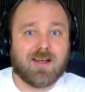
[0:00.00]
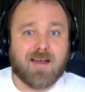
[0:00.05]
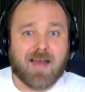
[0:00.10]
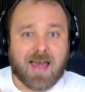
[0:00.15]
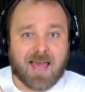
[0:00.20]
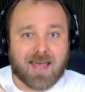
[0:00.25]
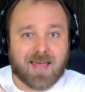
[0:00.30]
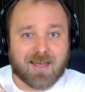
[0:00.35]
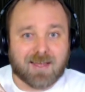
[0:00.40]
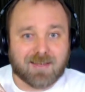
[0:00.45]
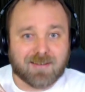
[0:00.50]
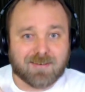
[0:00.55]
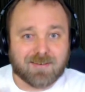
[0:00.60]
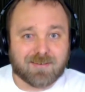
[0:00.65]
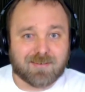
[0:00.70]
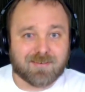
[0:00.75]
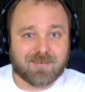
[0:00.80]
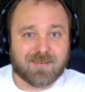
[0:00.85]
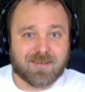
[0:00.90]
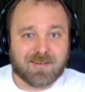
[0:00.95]

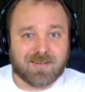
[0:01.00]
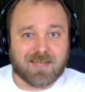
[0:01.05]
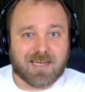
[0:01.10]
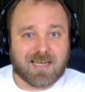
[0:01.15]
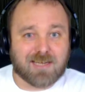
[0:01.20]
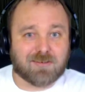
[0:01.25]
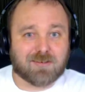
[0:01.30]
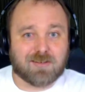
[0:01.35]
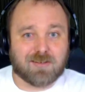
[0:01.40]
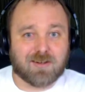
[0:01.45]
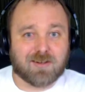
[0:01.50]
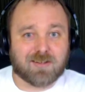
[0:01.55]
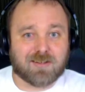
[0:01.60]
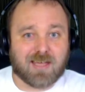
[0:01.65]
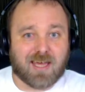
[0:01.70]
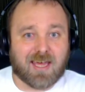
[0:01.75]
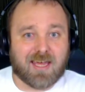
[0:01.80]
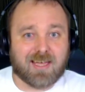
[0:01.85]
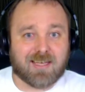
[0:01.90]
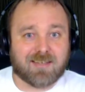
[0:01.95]
and
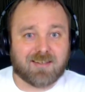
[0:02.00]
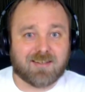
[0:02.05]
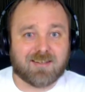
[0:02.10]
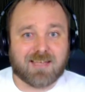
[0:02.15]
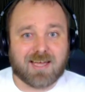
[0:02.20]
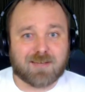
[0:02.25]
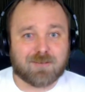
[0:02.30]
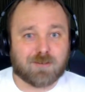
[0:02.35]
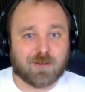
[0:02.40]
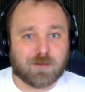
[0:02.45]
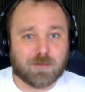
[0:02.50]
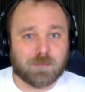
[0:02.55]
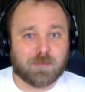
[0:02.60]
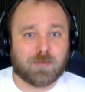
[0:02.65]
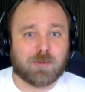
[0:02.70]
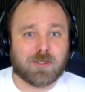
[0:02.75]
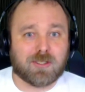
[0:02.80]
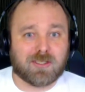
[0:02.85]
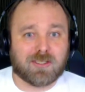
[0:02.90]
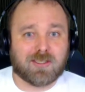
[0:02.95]
HDR10, that's a
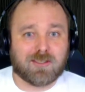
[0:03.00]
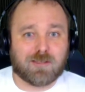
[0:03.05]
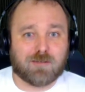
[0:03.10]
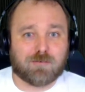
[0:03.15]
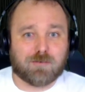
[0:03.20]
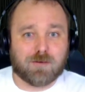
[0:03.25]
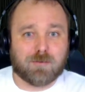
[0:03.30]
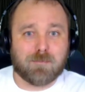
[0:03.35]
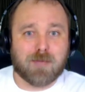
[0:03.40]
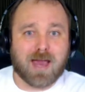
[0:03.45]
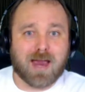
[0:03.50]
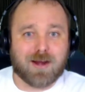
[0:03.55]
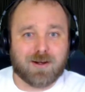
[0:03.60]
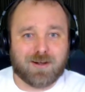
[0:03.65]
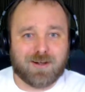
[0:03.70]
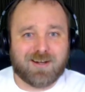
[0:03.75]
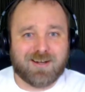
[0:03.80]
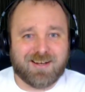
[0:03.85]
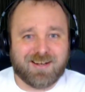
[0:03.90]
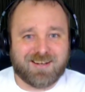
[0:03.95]
completely different
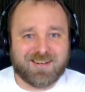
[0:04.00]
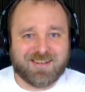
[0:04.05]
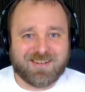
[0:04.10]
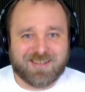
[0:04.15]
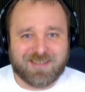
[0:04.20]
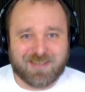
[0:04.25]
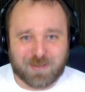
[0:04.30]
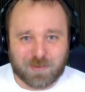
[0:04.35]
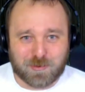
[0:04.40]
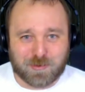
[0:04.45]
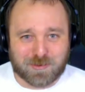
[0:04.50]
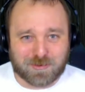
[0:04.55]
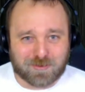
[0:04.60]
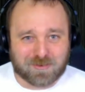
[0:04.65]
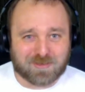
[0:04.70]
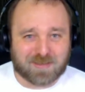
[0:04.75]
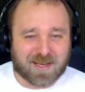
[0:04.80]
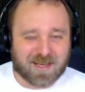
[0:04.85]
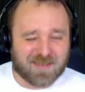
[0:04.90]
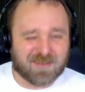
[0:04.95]
matter. They're
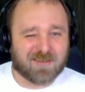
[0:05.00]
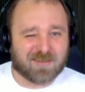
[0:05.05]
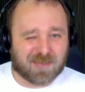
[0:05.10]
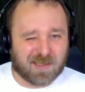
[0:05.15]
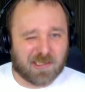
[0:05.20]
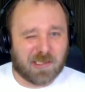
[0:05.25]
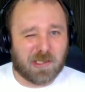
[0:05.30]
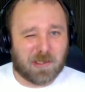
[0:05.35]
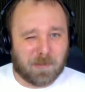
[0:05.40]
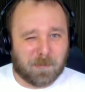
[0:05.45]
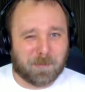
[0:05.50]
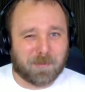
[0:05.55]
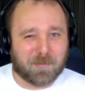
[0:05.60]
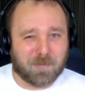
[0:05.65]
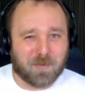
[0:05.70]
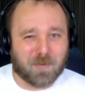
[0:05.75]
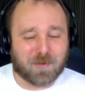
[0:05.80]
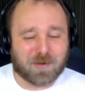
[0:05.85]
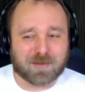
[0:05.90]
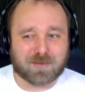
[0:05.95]
just a little
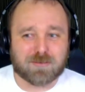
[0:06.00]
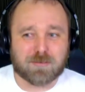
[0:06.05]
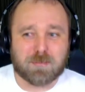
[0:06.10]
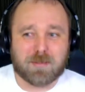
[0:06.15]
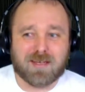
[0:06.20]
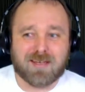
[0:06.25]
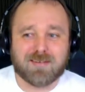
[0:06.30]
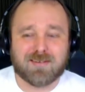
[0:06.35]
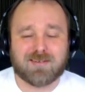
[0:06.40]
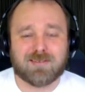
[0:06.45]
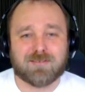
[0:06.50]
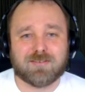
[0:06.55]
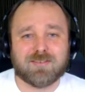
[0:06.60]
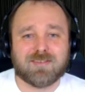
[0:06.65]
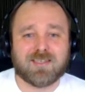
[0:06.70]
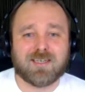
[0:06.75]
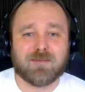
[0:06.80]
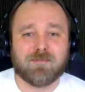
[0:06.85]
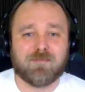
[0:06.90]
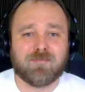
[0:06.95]
bit more expensive.
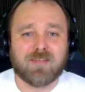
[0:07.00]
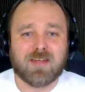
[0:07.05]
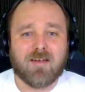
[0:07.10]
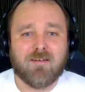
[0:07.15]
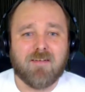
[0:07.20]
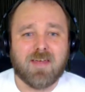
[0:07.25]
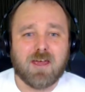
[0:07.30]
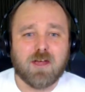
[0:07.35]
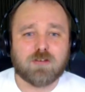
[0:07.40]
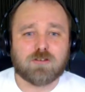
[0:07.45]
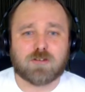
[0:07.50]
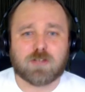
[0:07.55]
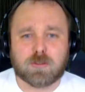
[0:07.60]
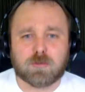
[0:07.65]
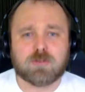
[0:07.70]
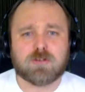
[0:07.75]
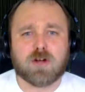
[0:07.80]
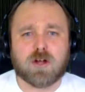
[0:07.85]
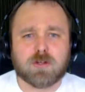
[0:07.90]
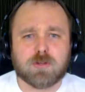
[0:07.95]
So there
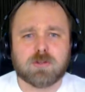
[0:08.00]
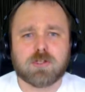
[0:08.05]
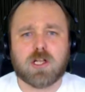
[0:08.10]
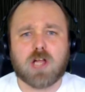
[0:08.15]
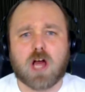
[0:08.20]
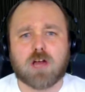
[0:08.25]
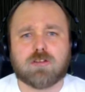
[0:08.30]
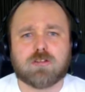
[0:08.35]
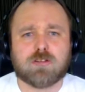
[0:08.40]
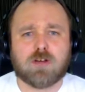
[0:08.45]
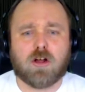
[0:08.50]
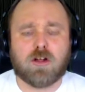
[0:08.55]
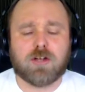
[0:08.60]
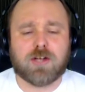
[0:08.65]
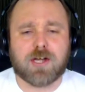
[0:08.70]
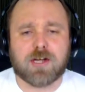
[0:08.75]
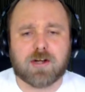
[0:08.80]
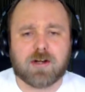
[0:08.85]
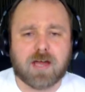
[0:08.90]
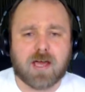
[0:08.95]
was, you know, there was a lot of salt
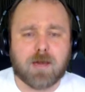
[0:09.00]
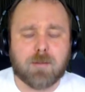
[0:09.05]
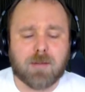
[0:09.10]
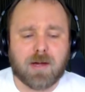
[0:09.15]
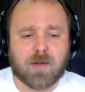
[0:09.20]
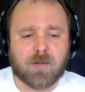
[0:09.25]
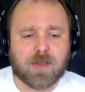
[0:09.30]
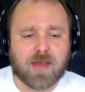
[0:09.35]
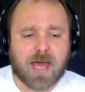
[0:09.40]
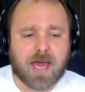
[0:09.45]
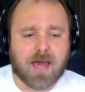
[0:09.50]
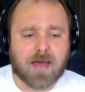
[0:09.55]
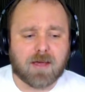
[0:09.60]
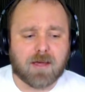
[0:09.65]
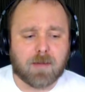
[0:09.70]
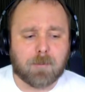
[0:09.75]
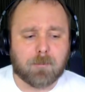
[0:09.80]
on the internet about that.